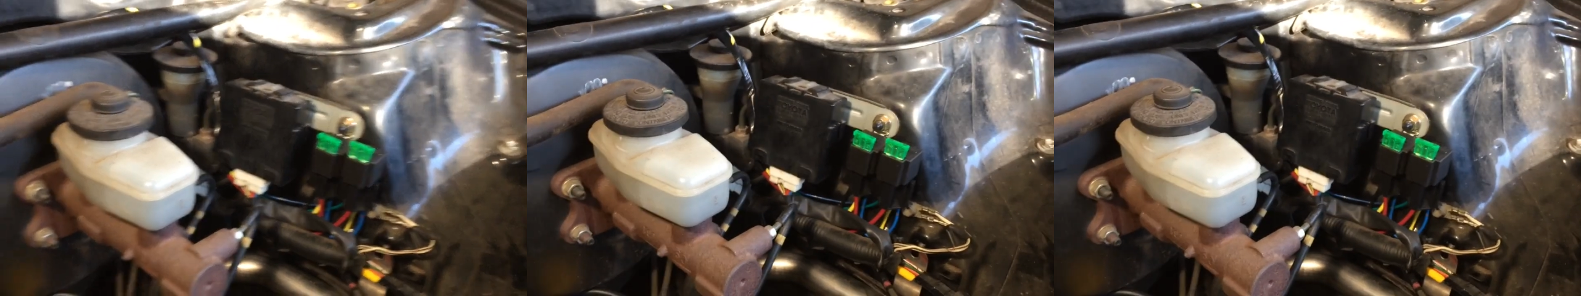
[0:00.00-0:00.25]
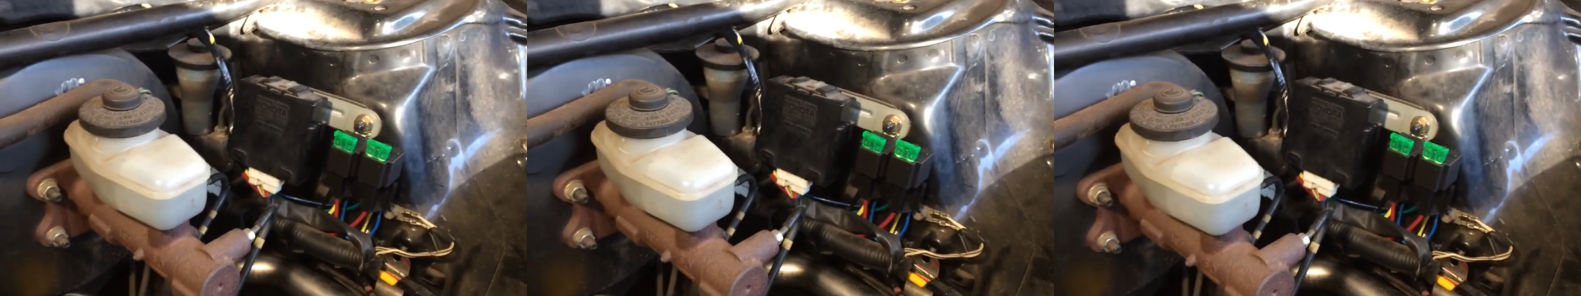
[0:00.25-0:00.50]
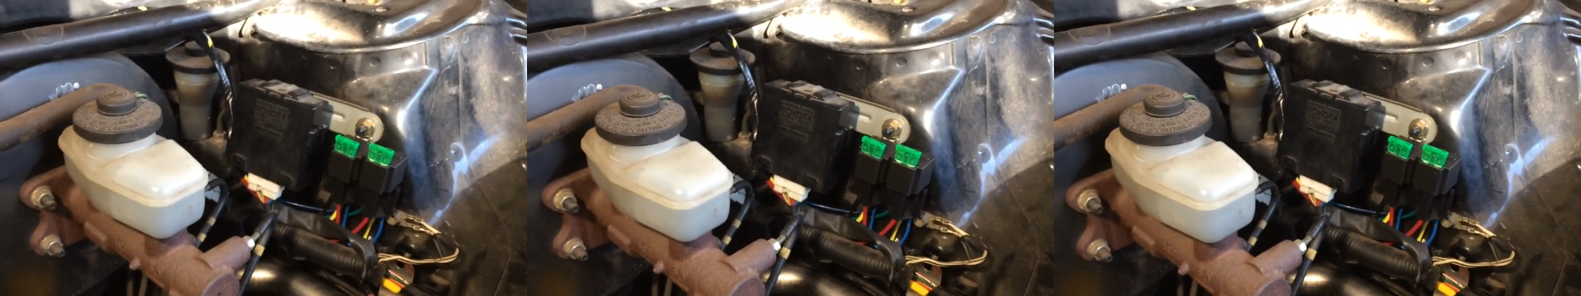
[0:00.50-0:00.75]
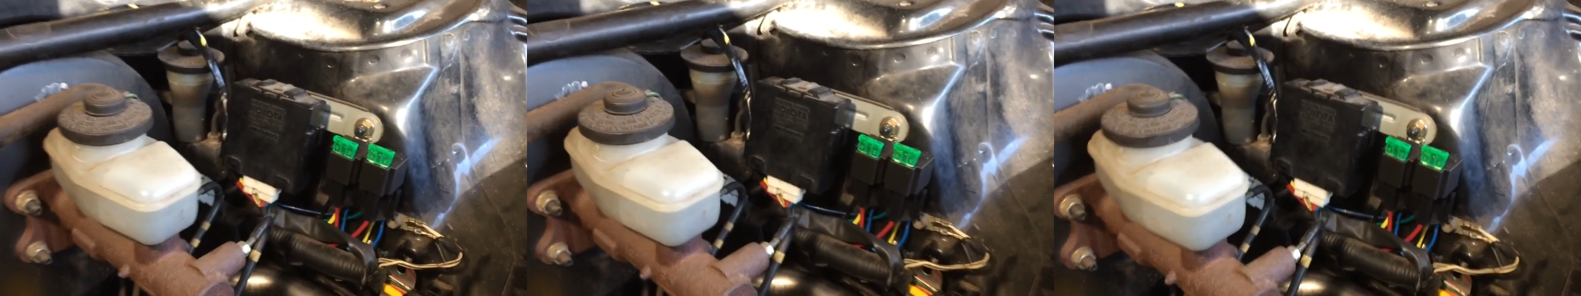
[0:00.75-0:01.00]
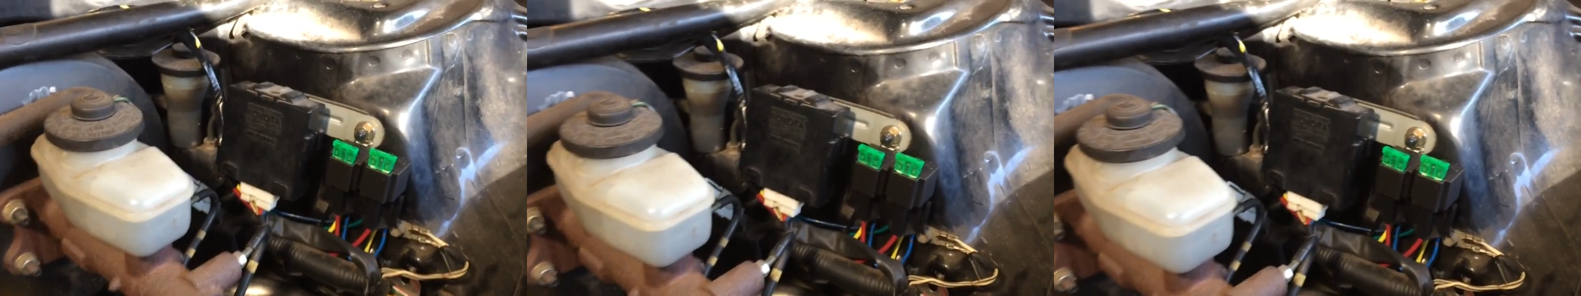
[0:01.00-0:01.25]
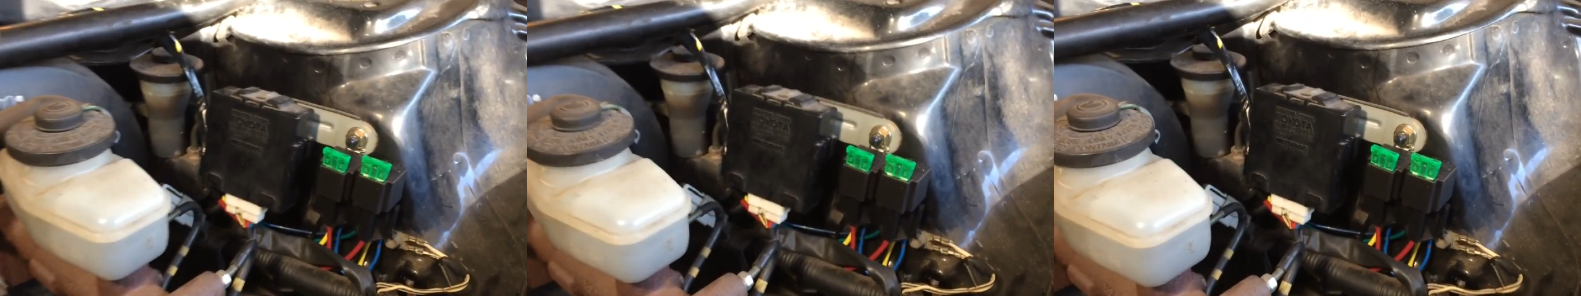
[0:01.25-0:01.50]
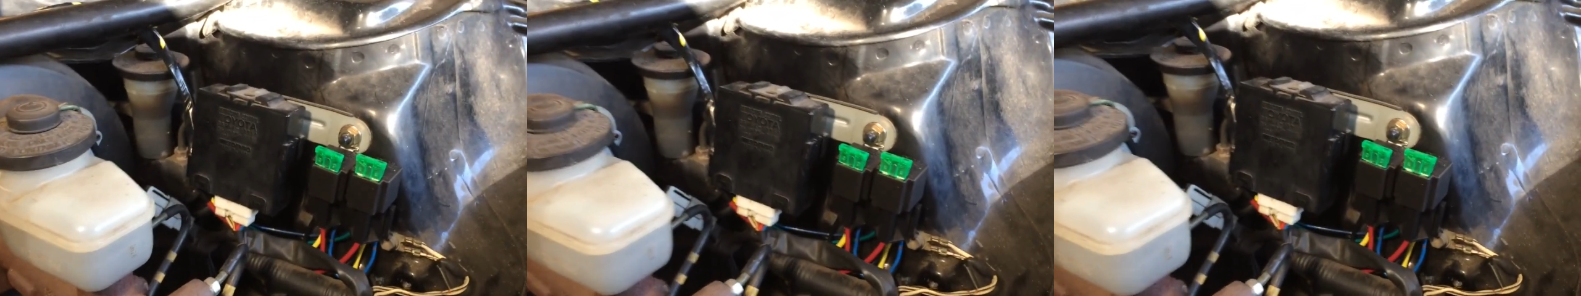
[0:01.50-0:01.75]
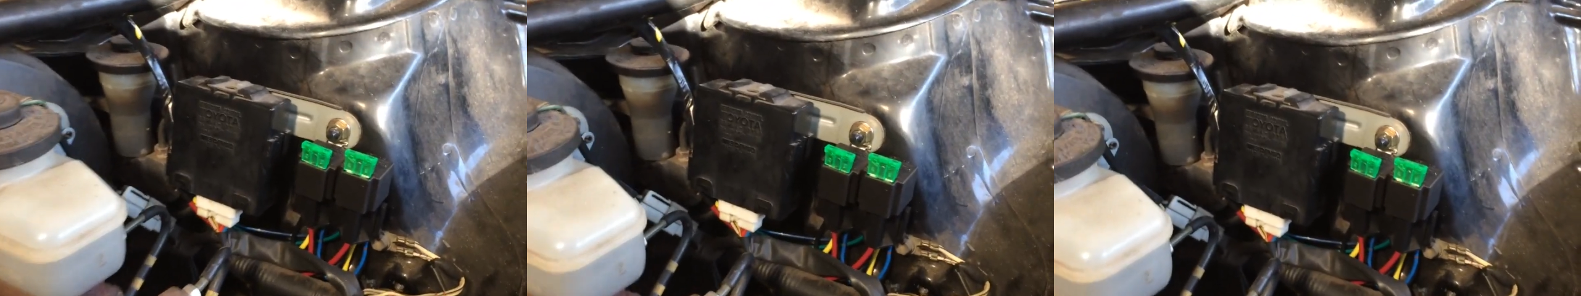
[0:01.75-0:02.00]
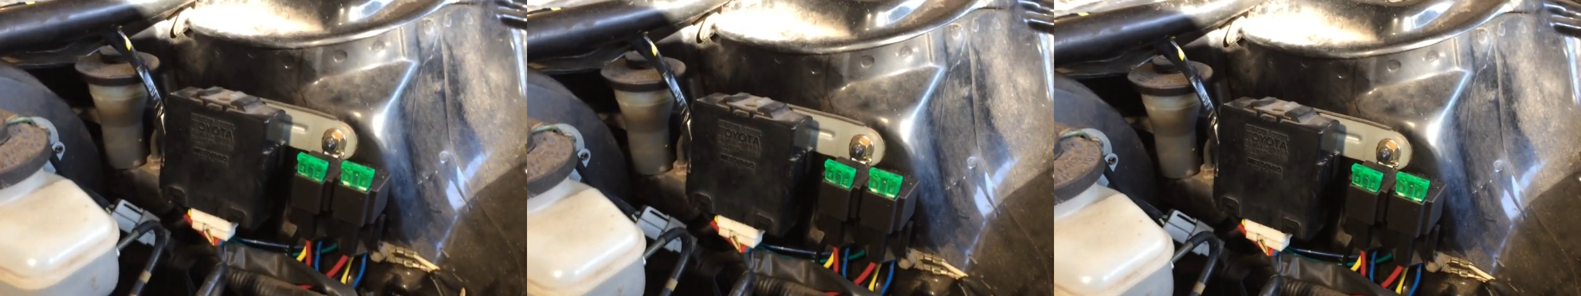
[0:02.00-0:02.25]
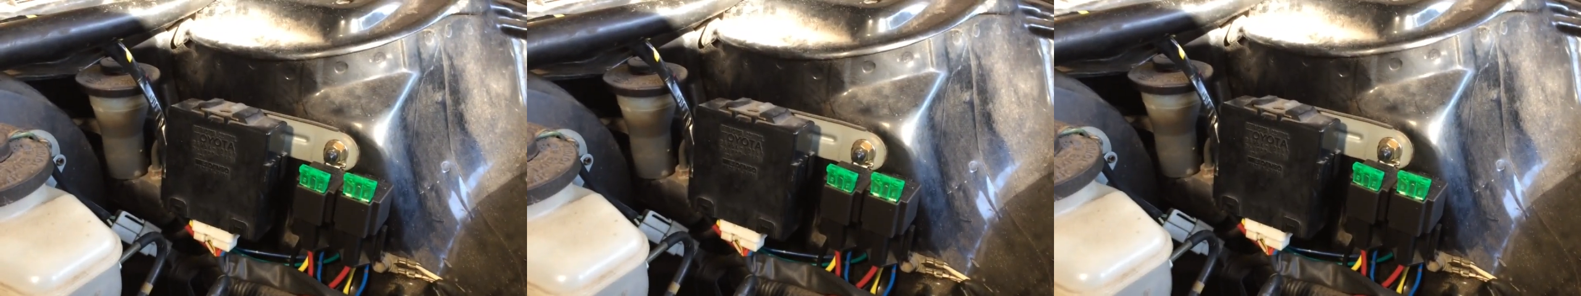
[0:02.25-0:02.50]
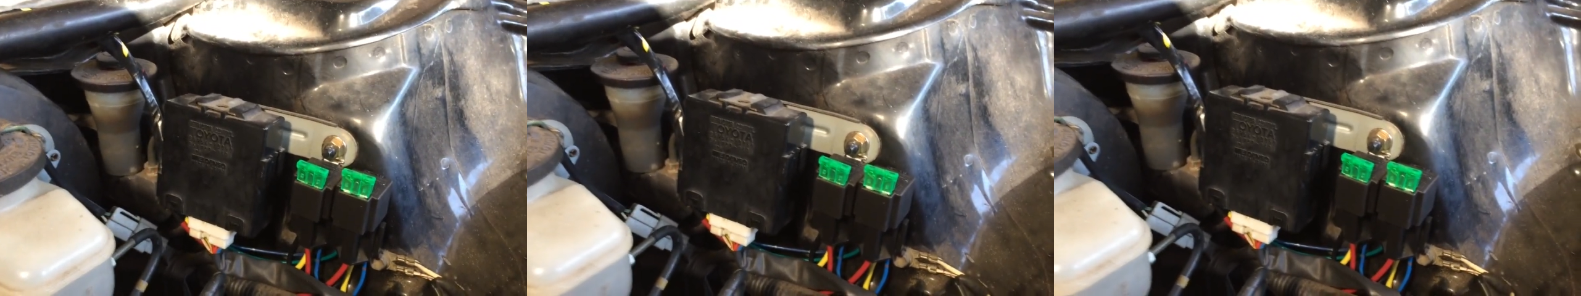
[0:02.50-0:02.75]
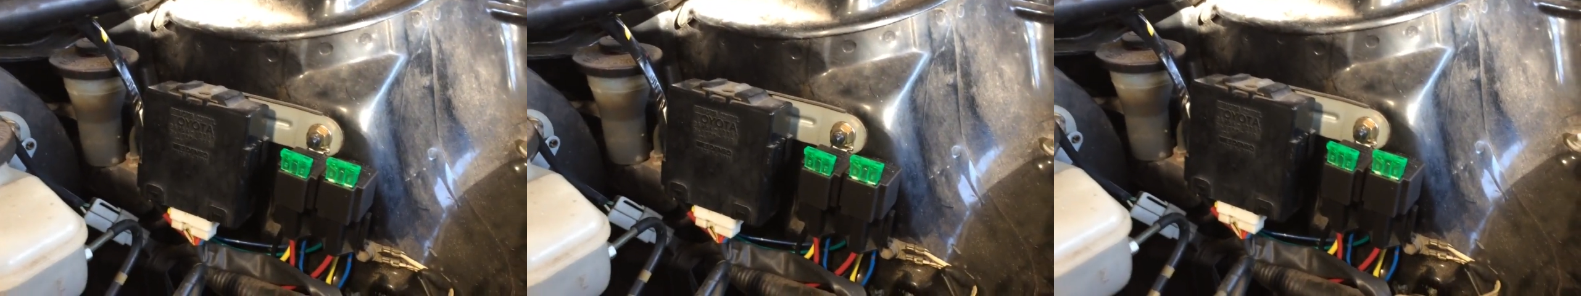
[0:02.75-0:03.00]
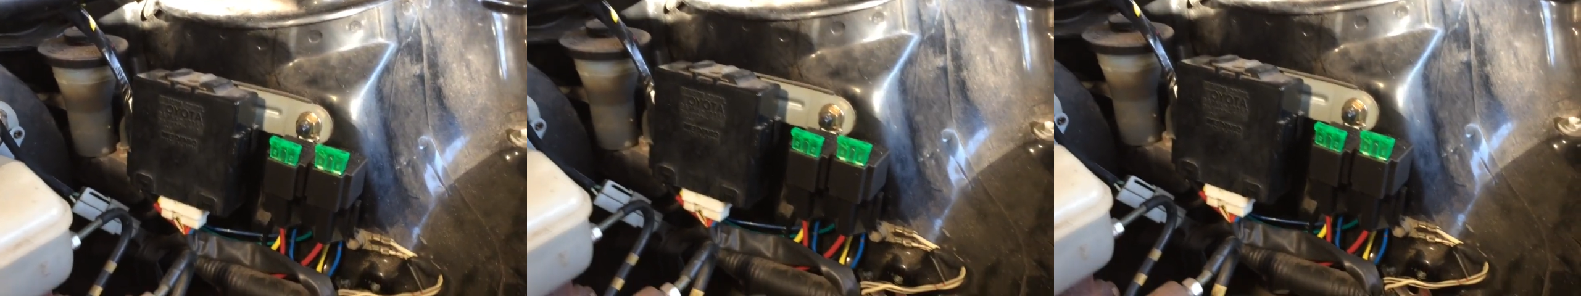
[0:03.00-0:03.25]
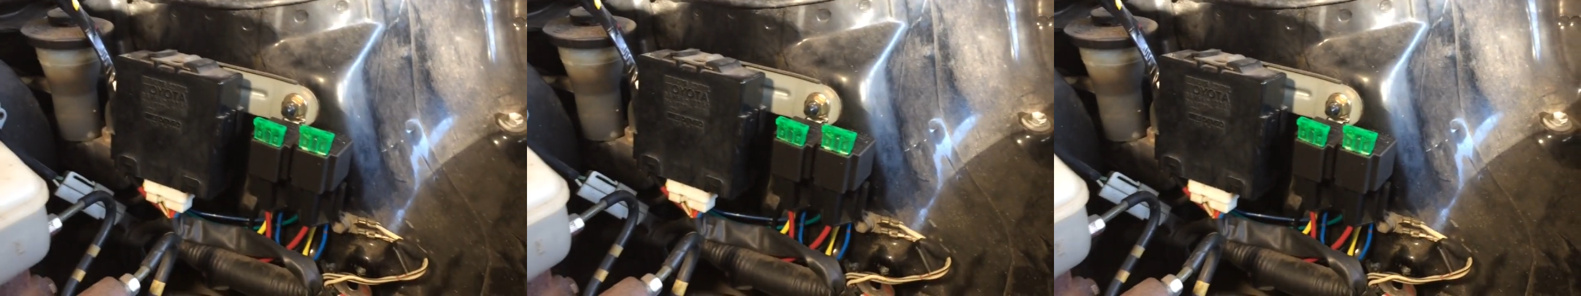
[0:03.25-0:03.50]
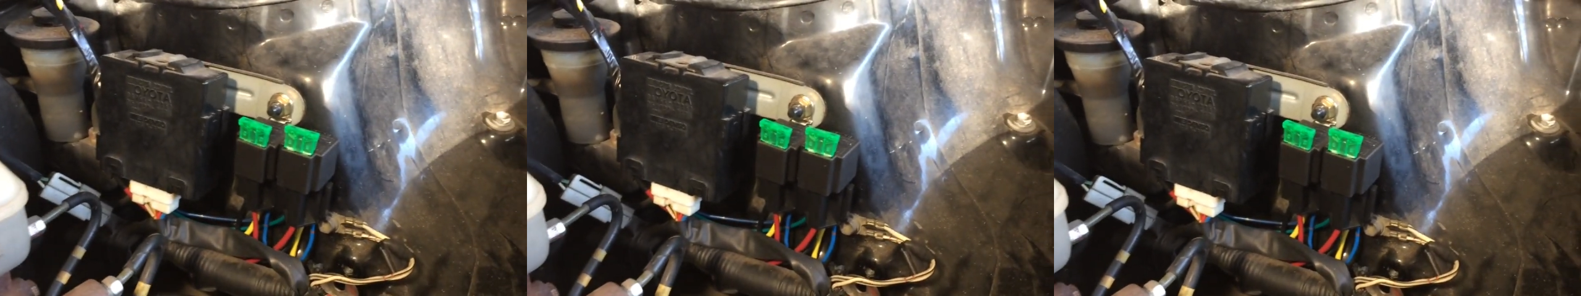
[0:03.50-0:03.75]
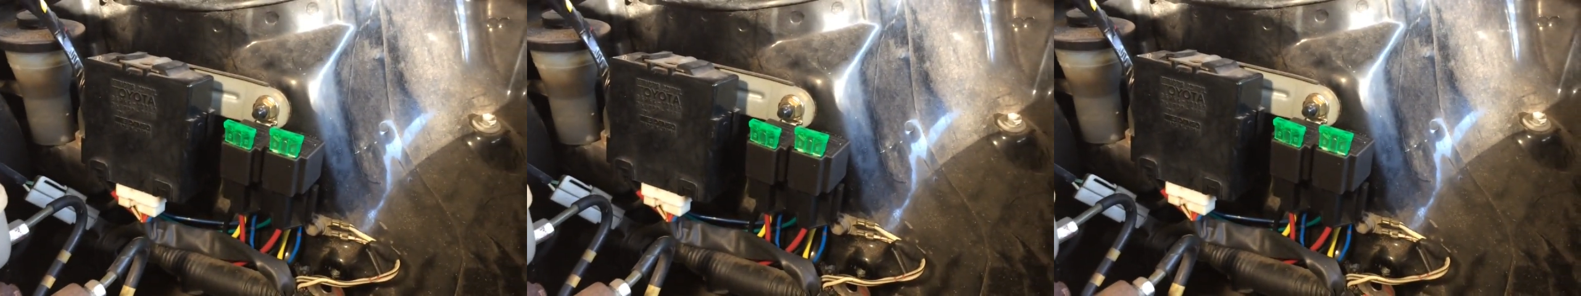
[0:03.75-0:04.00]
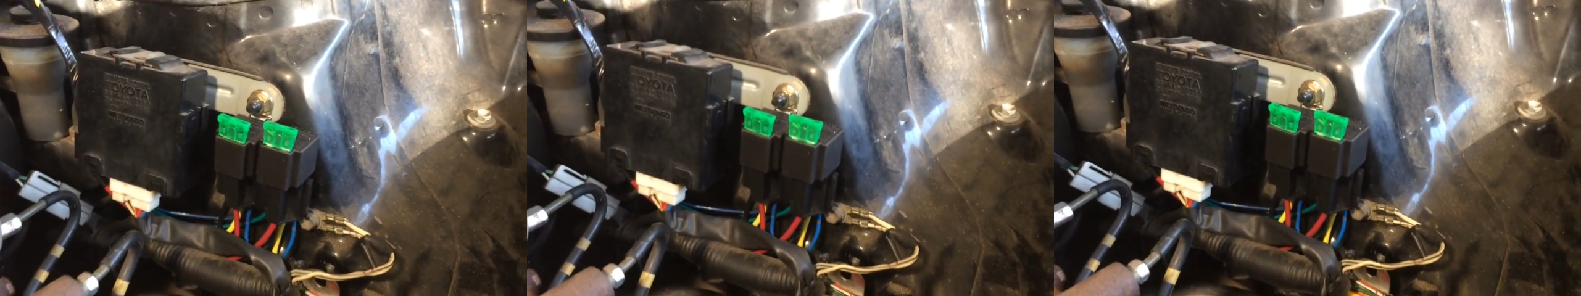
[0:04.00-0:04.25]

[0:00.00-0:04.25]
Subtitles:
No face is visible, so there are no lips to read.